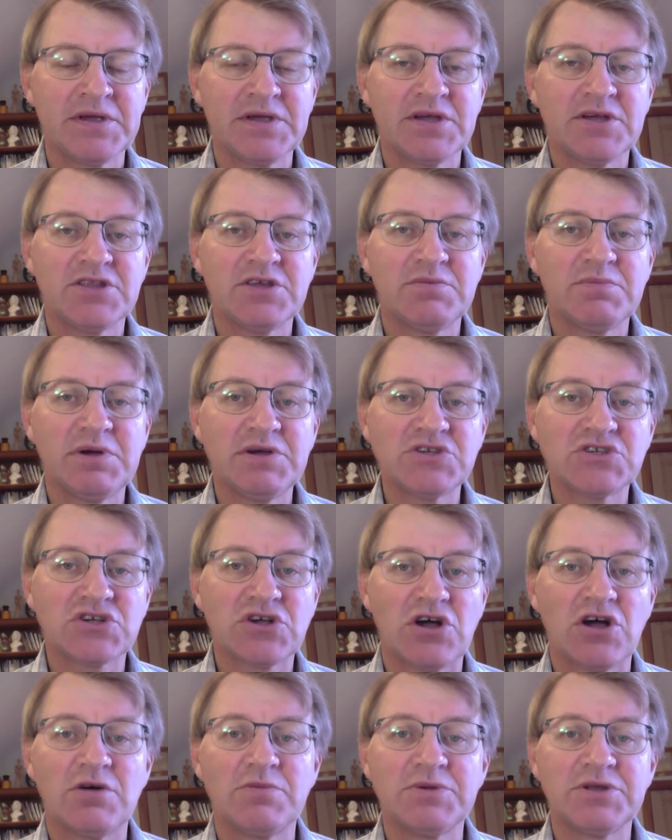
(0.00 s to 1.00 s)
The most
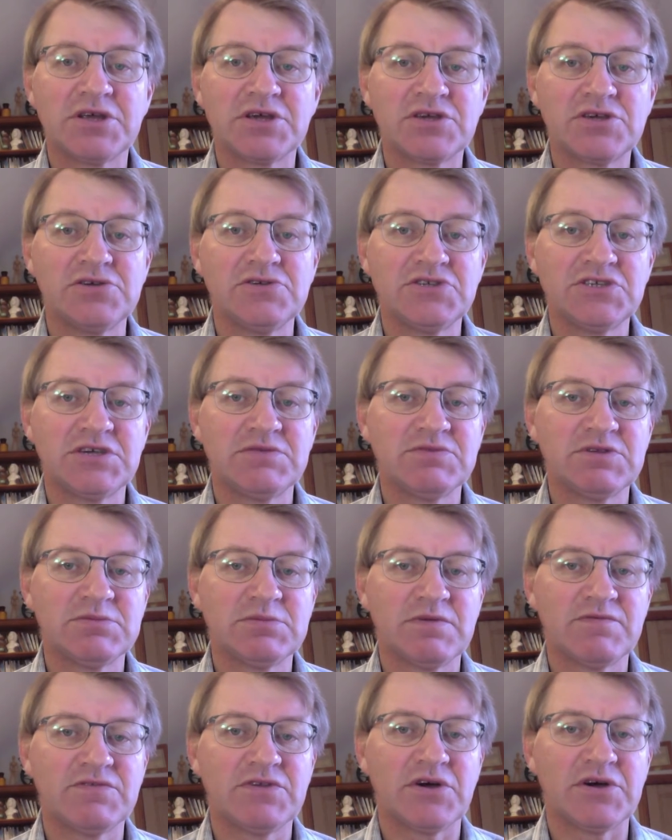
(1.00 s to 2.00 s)
common acute
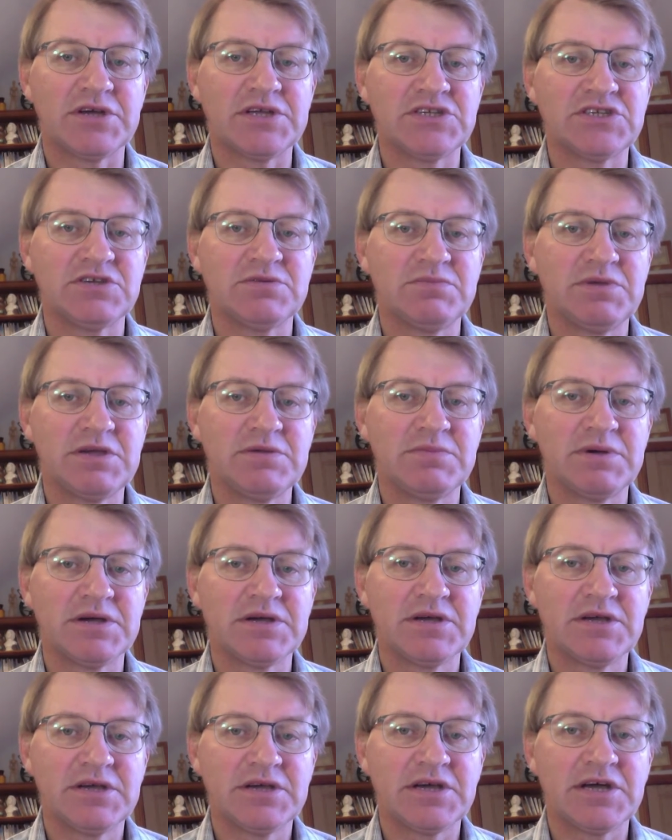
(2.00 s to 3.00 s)
symptom of Dietamoeba
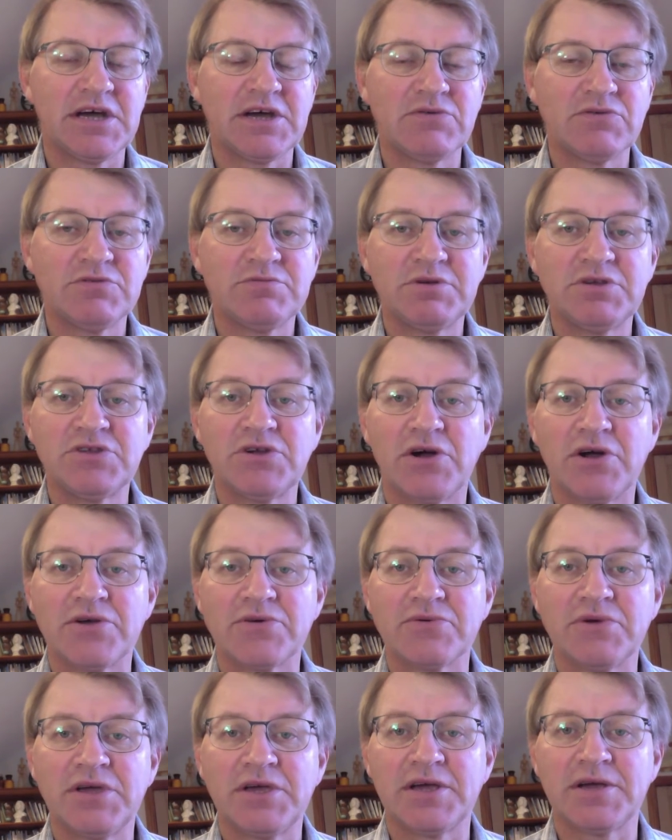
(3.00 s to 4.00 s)
would be
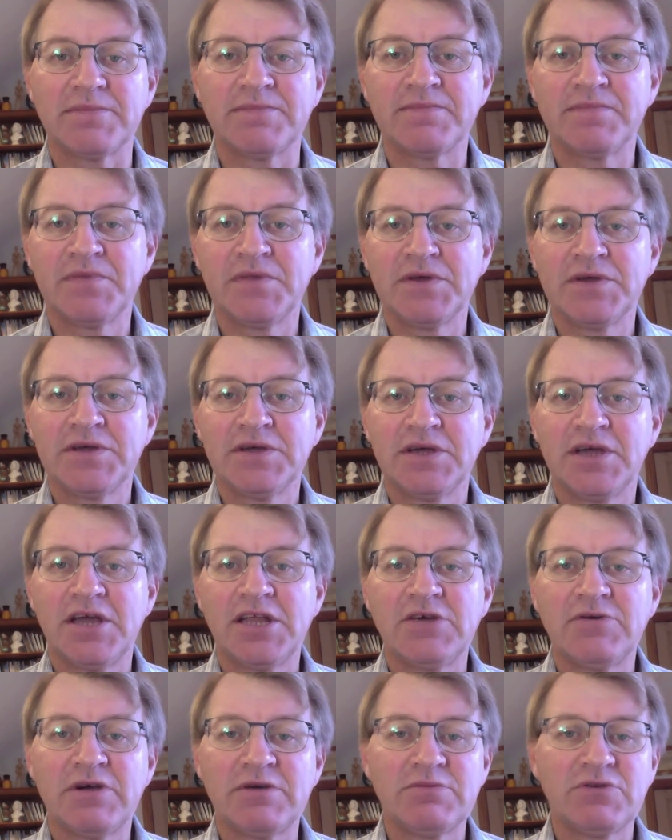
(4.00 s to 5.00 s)
diarrhea.
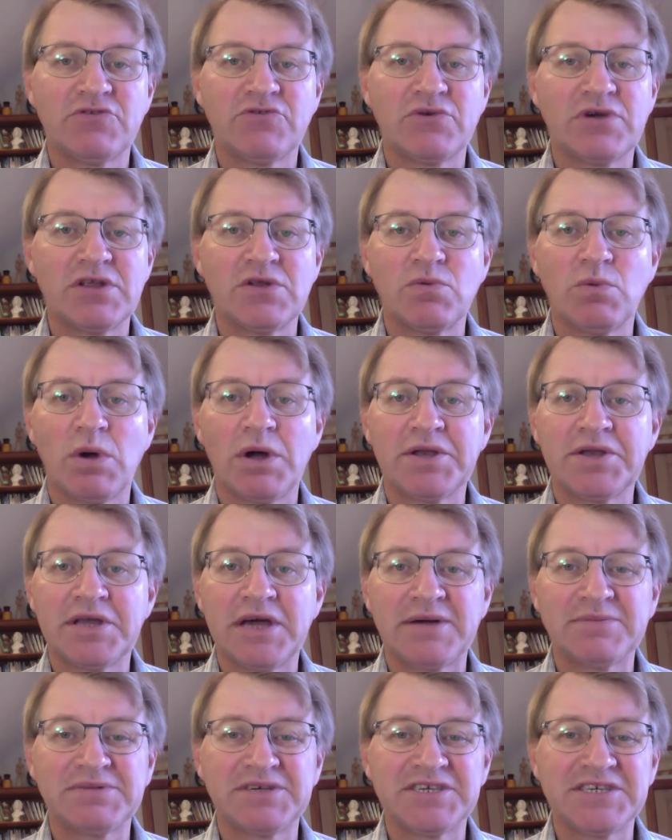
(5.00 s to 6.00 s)
Anywhere between
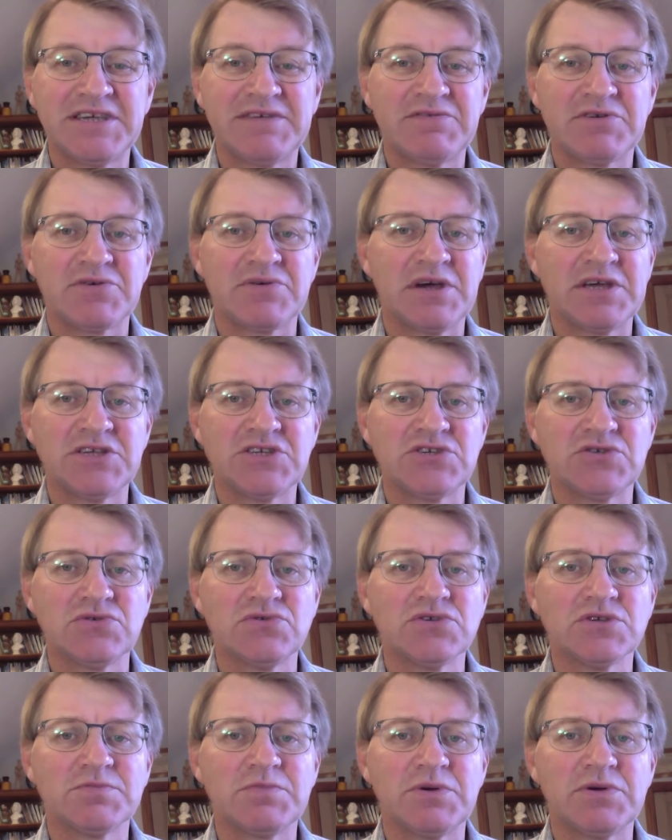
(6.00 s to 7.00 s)
1 to 7 or 8
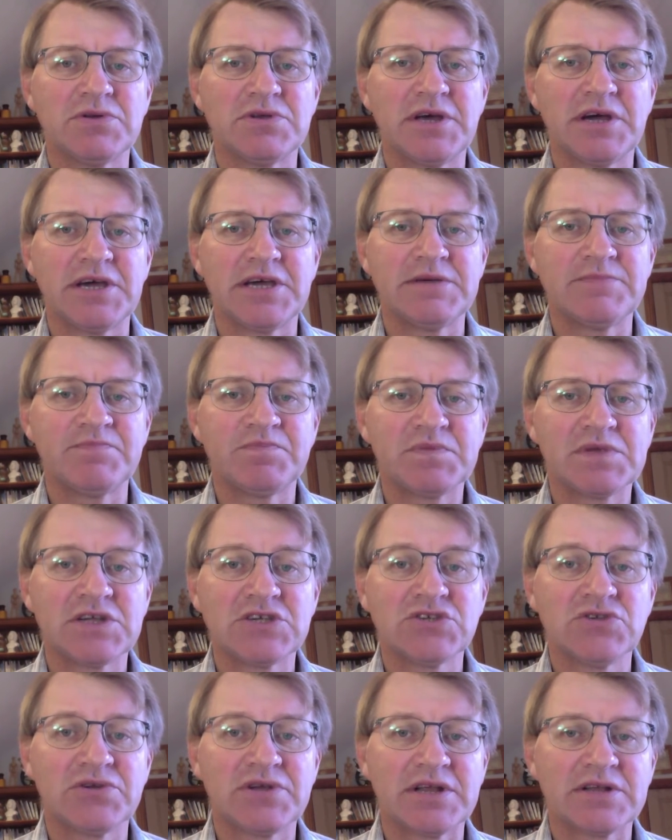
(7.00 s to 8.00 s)
stools per day.
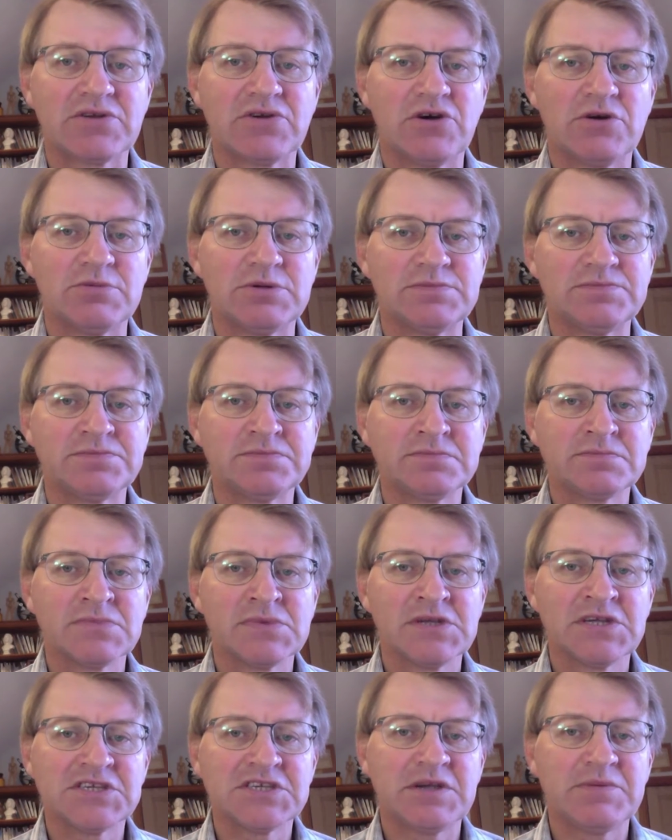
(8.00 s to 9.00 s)
It's not uncommon.
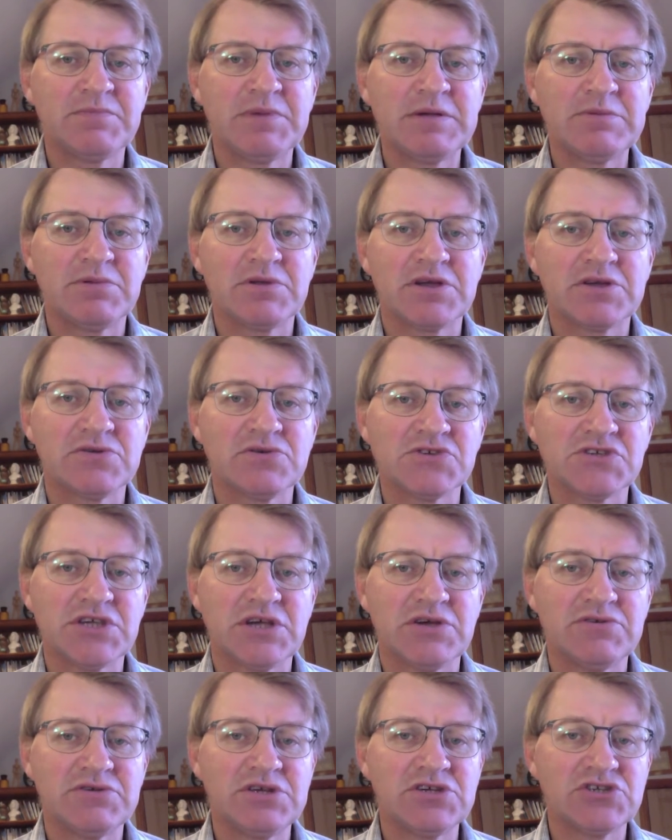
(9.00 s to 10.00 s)
Some people can
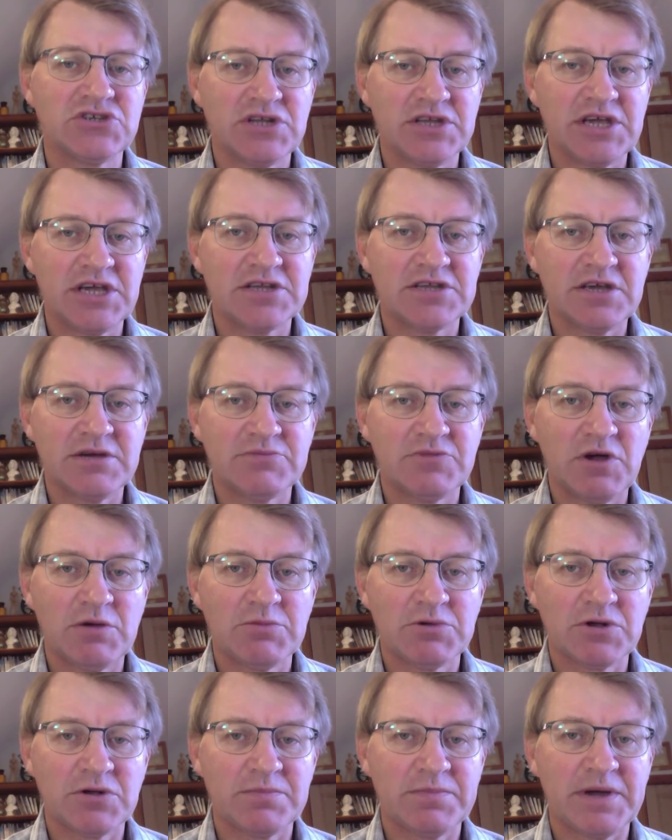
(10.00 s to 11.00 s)
also initially get
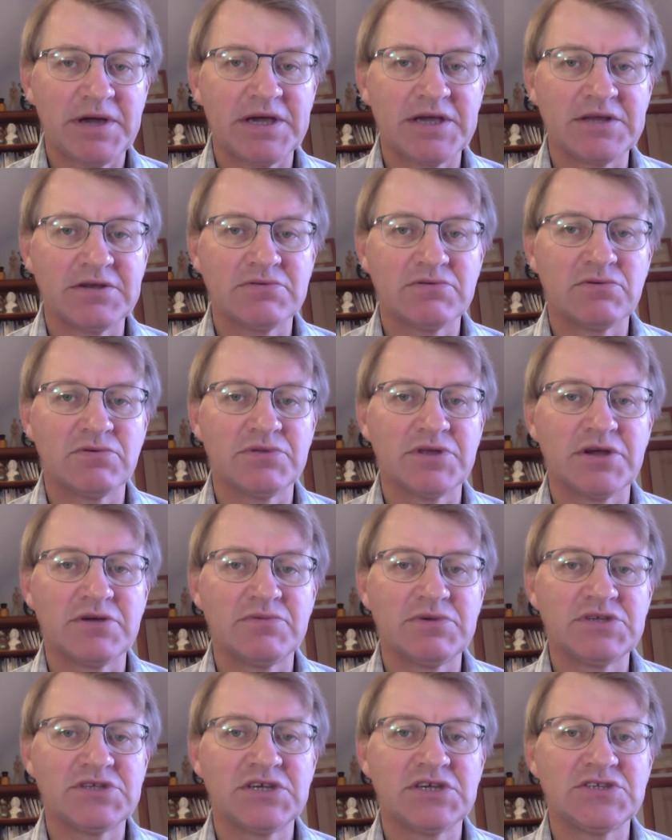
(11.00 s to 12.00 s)
abdominal pain, although
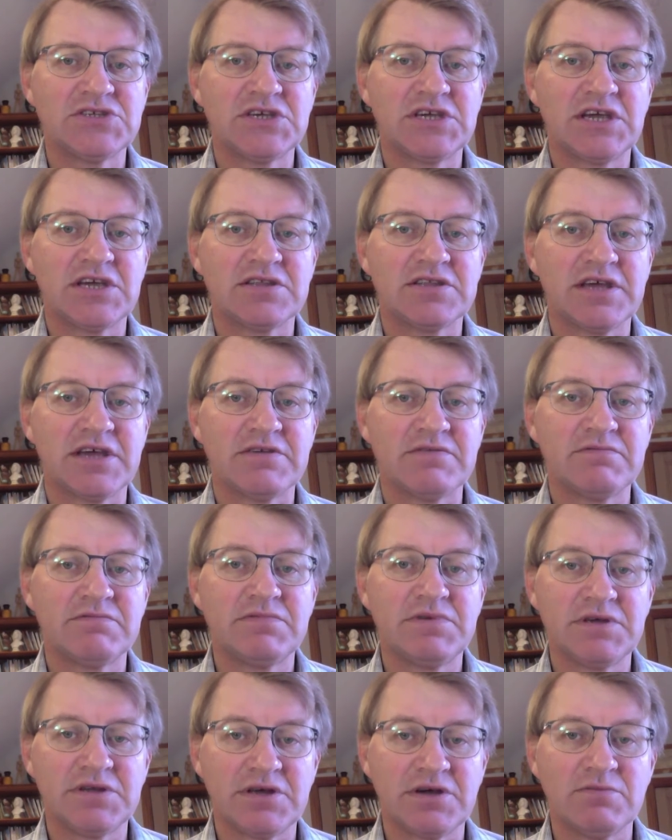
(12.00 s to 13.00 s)
we tend to get that,
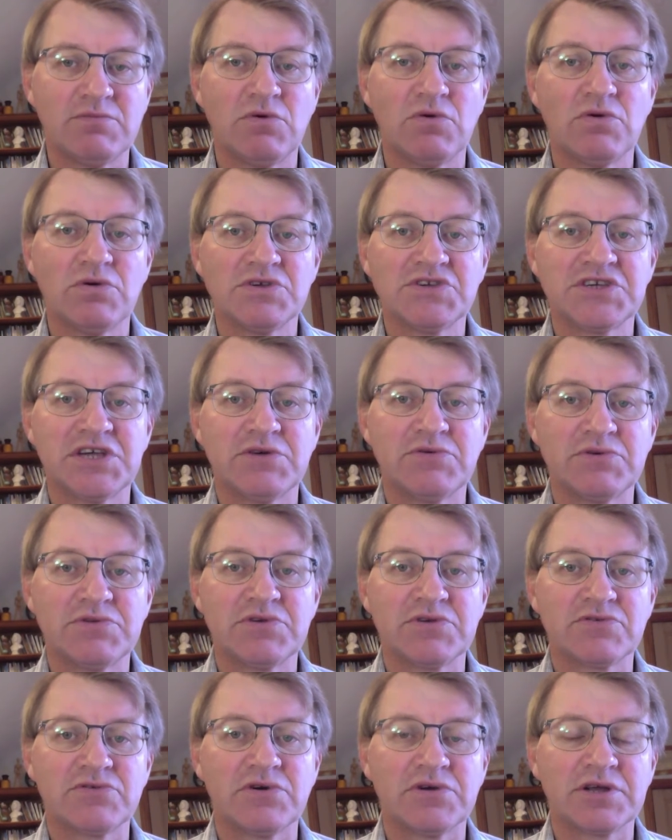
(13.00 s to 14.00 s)
you know, more so with
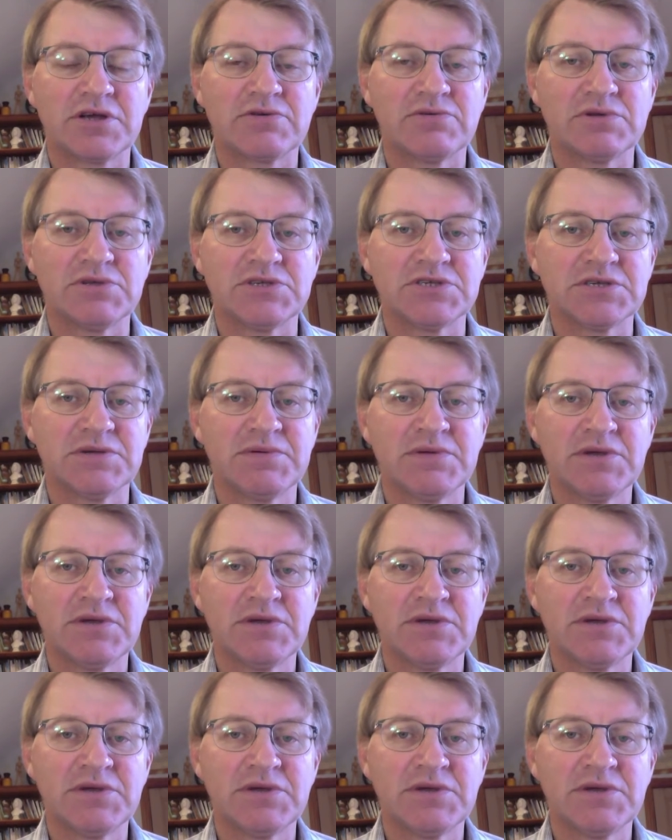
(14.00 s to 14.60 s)
the chronic ones.